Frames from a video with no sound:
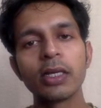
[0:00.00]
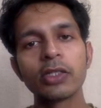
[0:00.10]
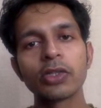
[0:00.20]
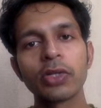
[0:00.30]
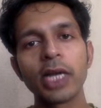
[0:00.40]

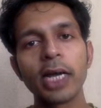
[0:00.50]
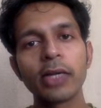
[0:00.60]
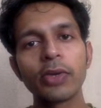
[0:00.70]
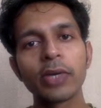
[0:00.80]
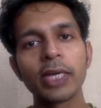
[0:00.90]
so that
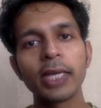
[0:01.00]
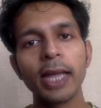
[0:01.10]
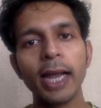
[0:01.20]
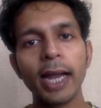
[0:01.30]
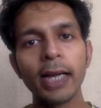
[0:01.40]
you can
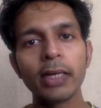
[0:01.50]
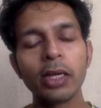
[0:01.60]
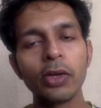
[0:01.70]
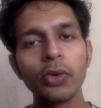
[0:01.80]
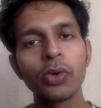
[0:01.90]
add
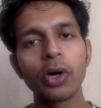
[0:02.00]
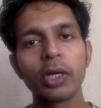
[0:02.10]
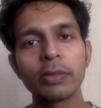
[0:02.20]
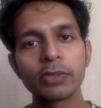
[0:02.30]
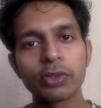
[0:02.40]
new
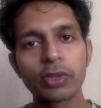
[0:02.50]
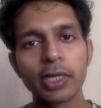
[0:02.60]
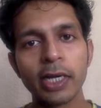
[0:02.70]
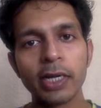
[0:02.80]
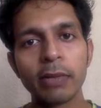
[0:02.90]
columns to the
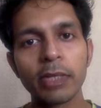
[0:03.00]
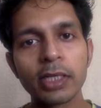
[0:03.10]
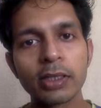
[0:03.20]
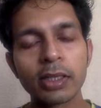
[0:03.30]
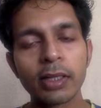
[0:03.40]

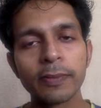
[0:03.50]
database